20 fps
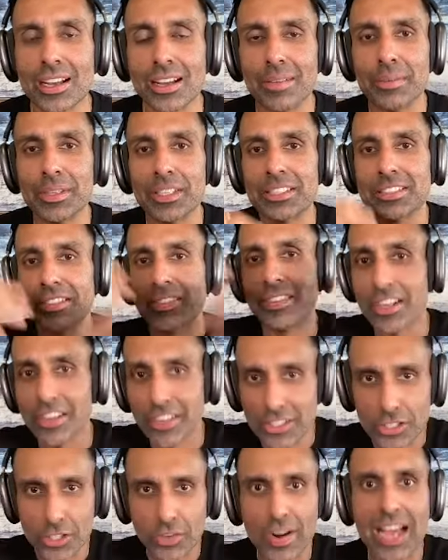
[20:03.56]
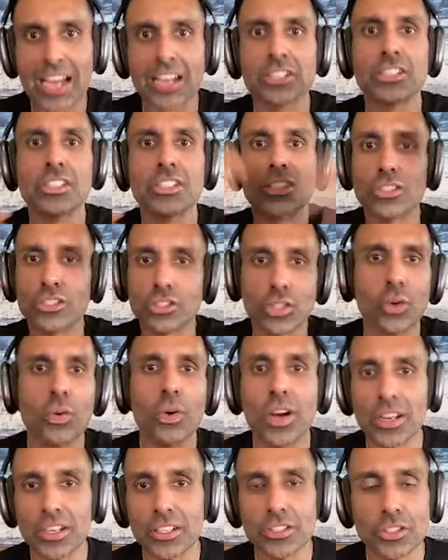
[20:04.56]
uh, because of their interactions and so
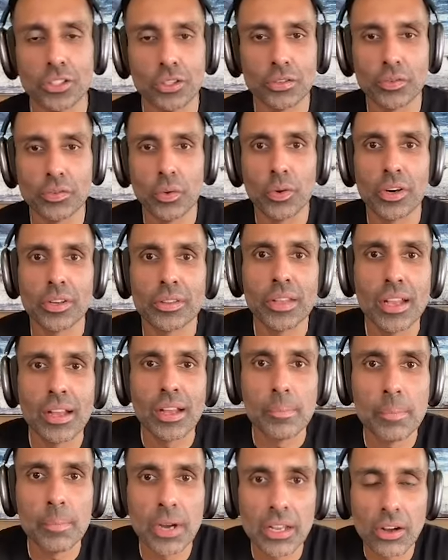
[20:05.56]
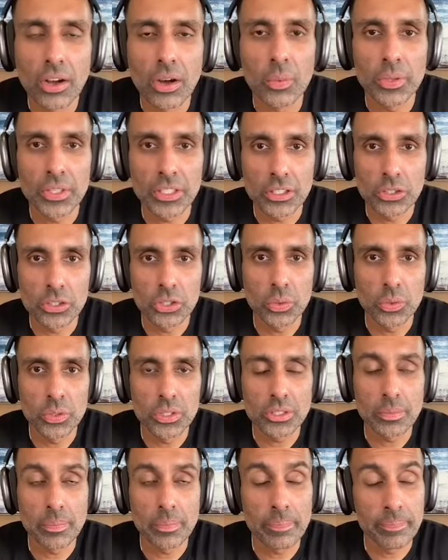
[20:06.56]
on and so forth. But all we can do
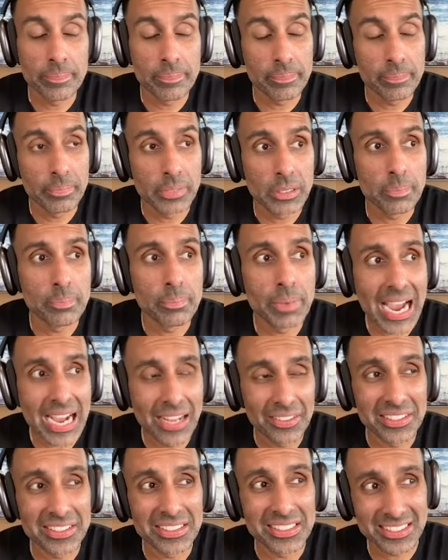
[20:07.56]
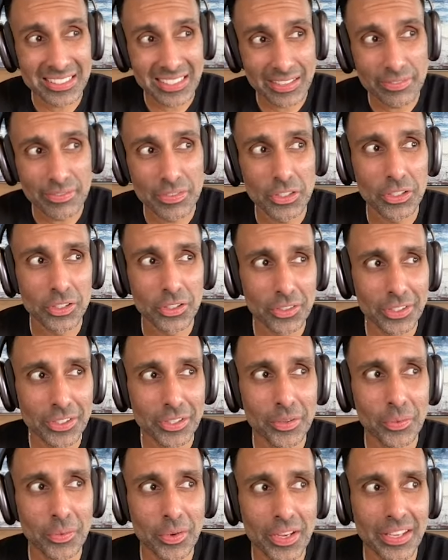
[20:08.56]
is be balanced, I feel,
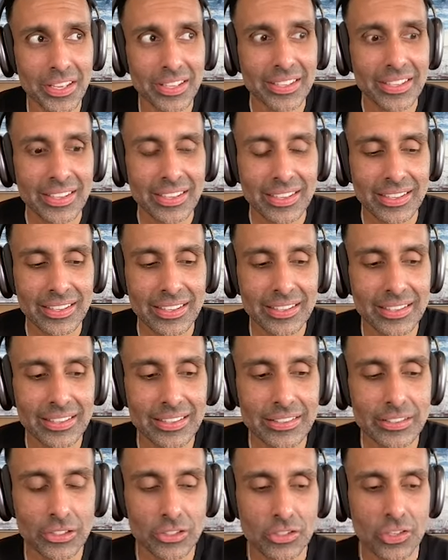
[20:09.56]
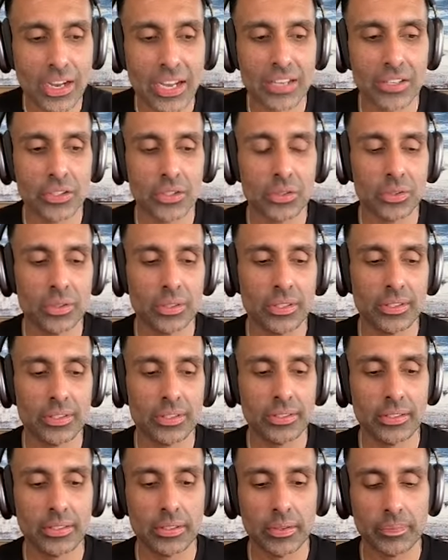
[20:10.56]
in a way it, to try to
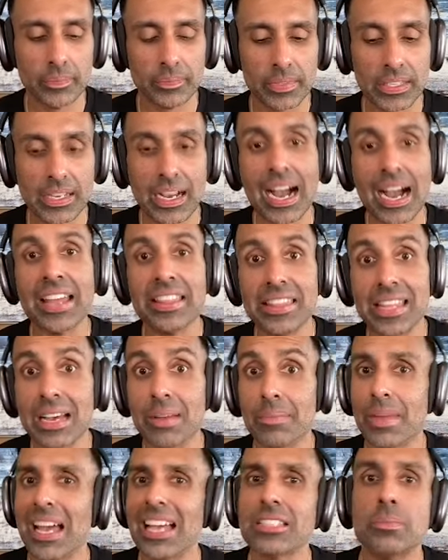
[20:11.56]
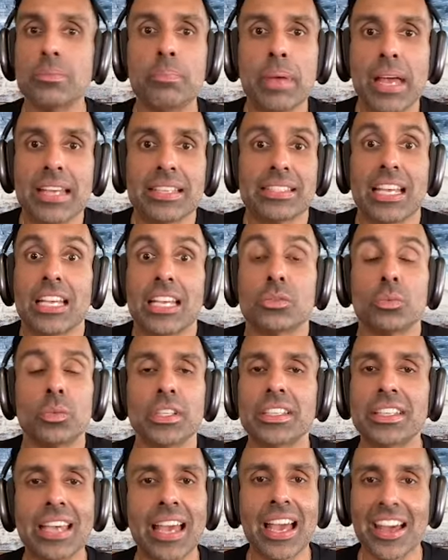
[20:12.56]
you know guide them as best as
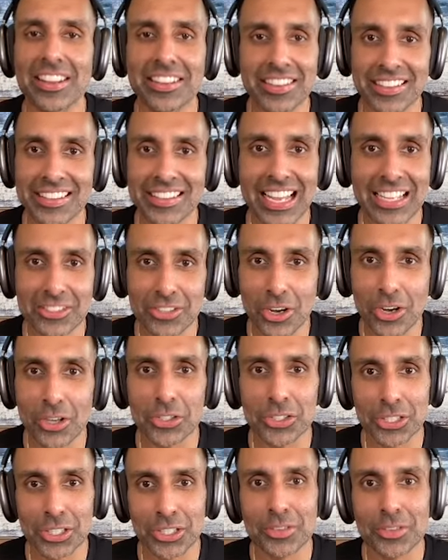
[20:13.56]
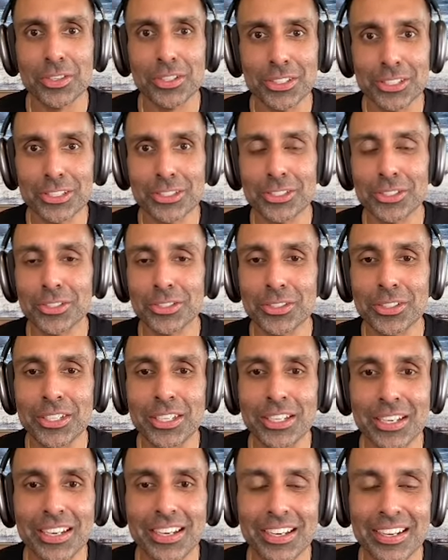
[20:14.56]
we can and that's all you can really do
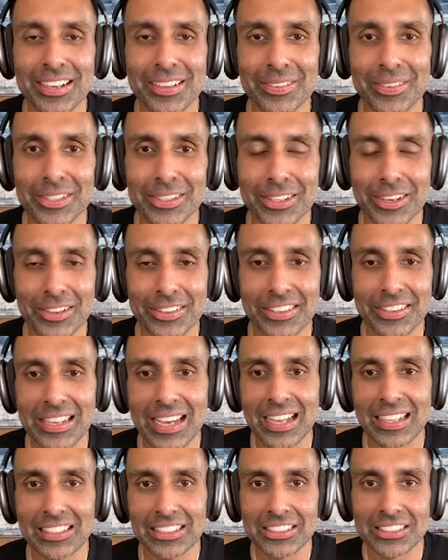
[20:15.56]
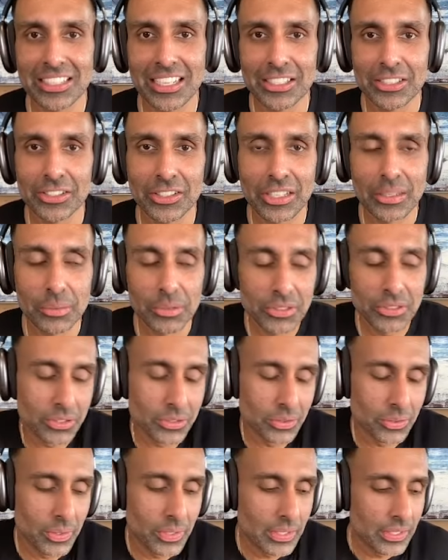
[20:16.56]
uh, with all the knowledge that you're able
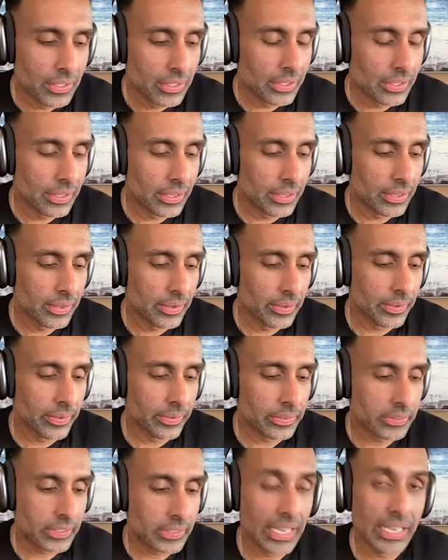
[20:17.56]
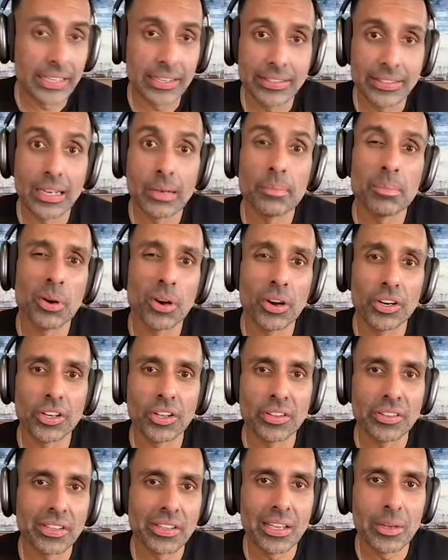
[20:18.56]
to uh, gain and then impart
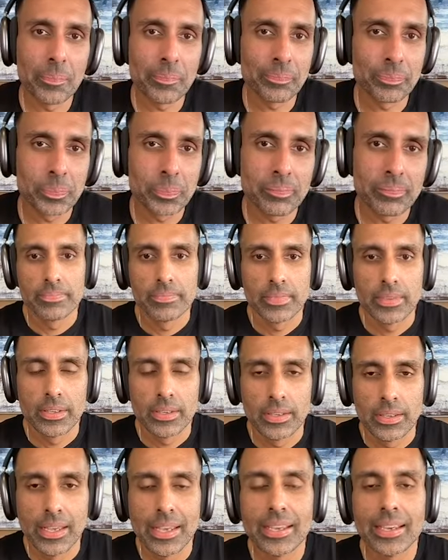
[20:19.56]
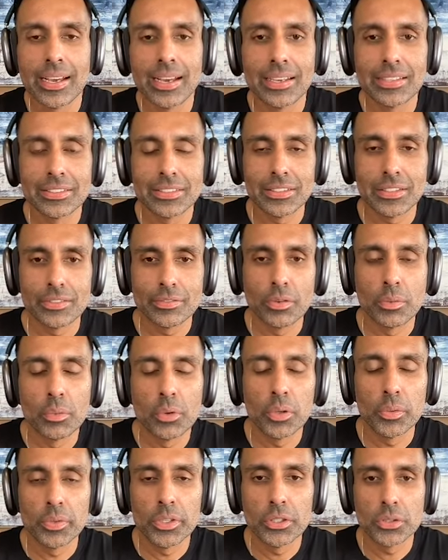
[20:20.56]
on them hey guys for
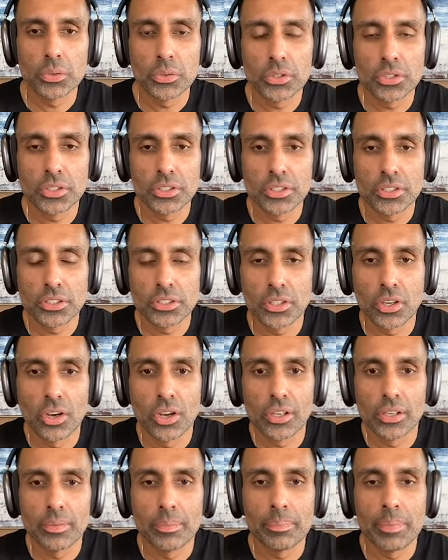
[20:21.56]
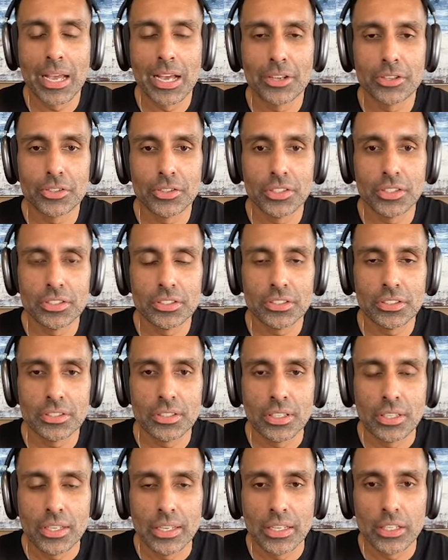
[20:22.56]
more resources on
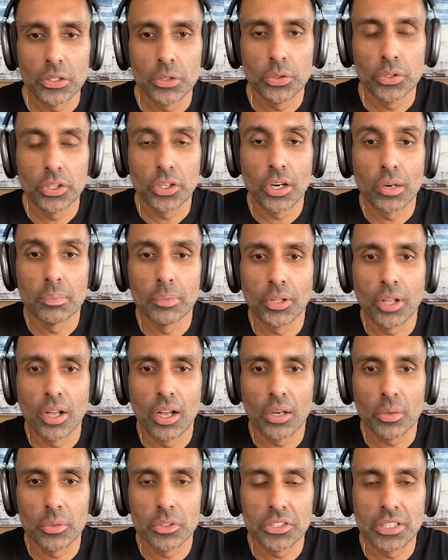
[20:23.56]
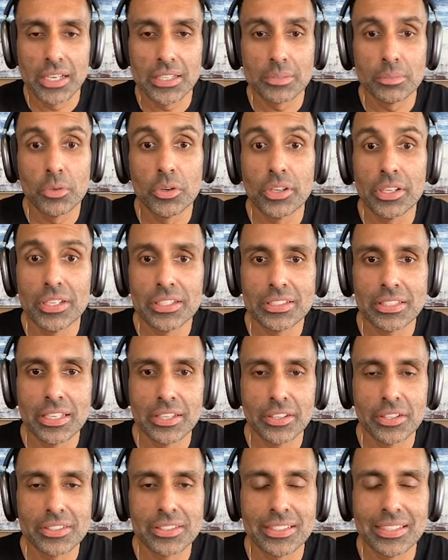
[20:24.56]
boundaries including our blog, which has more
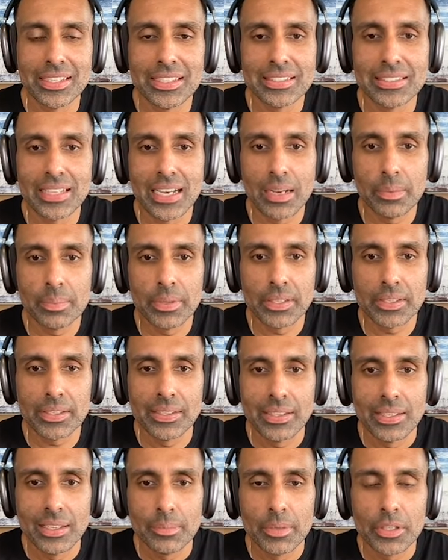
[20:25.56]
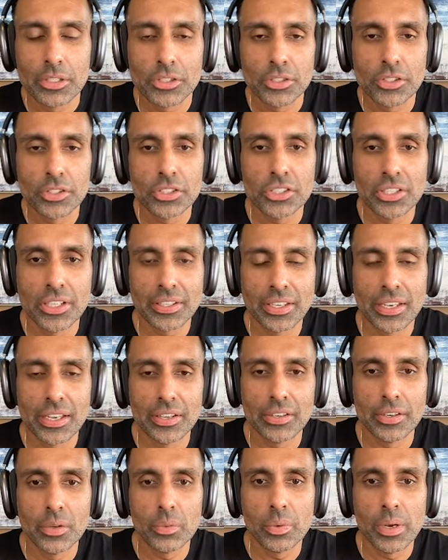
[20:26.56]
insight on today's topic. Make sure you check
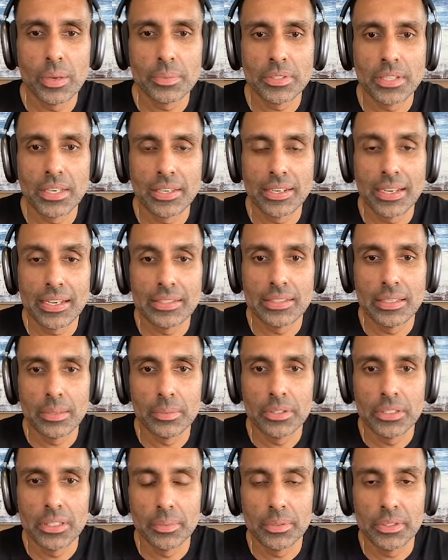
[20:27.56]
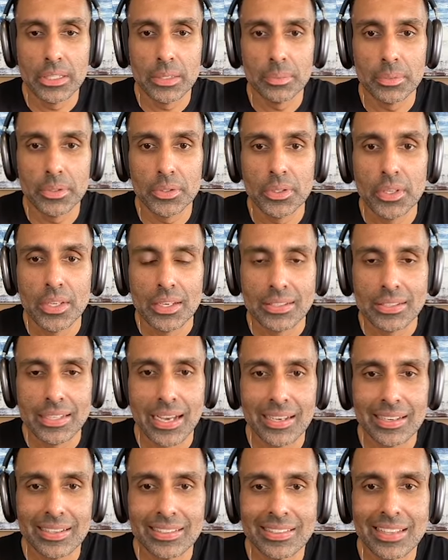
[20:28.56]
out our website at
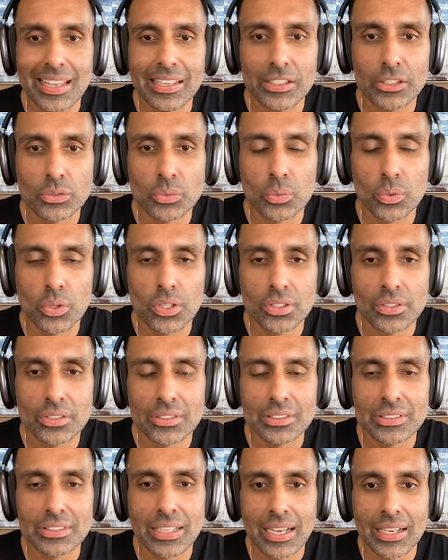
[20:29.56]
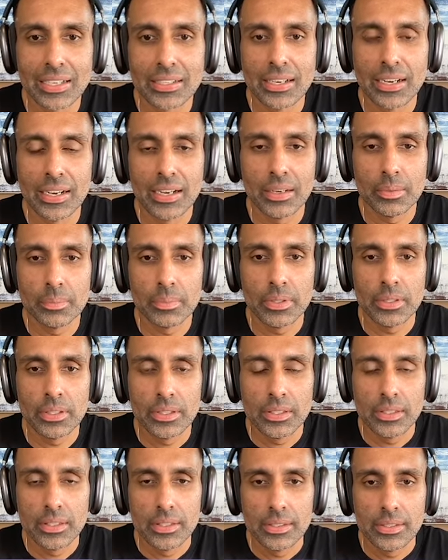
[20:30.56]
www.alignusworld.com.
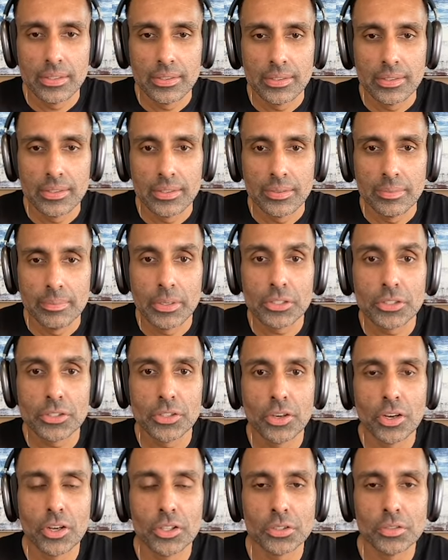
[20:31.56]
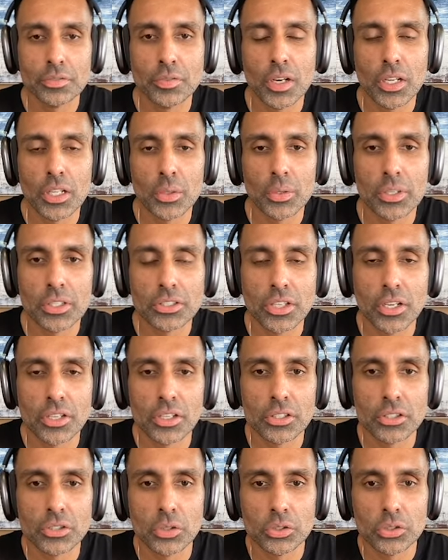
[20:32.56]
Make sure to also follow us
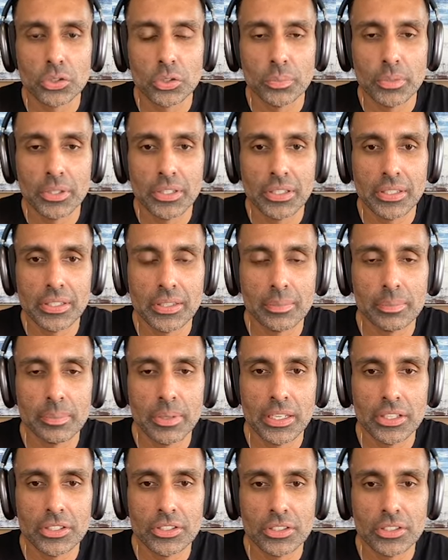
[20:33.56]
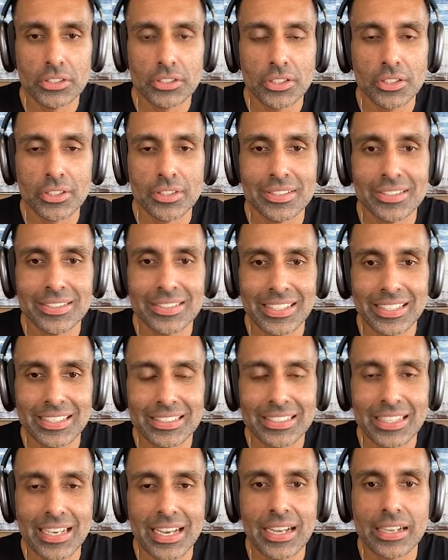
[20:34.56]
on our social media pages on
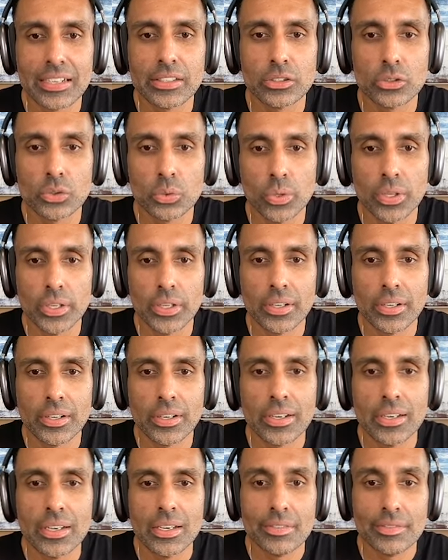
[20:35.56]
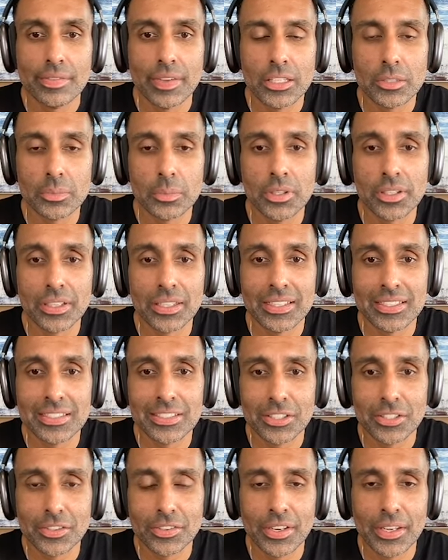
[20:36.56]
TikTok, Twitter, Facebook,
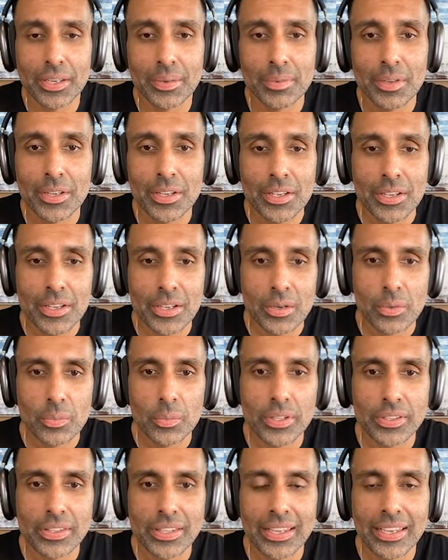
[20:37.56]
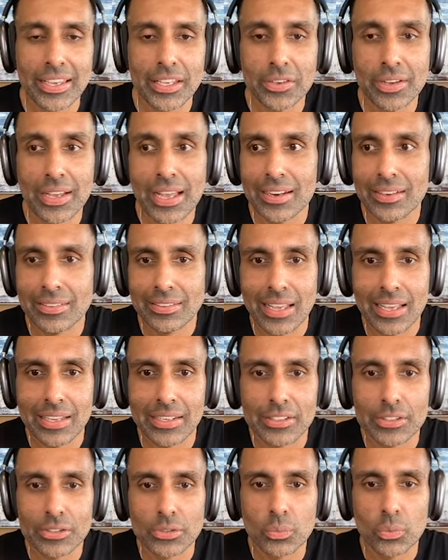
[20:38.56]
Instagram with the handle at
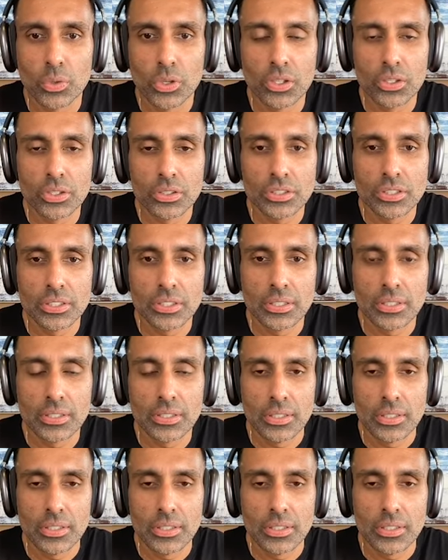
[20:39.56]
Align Us World.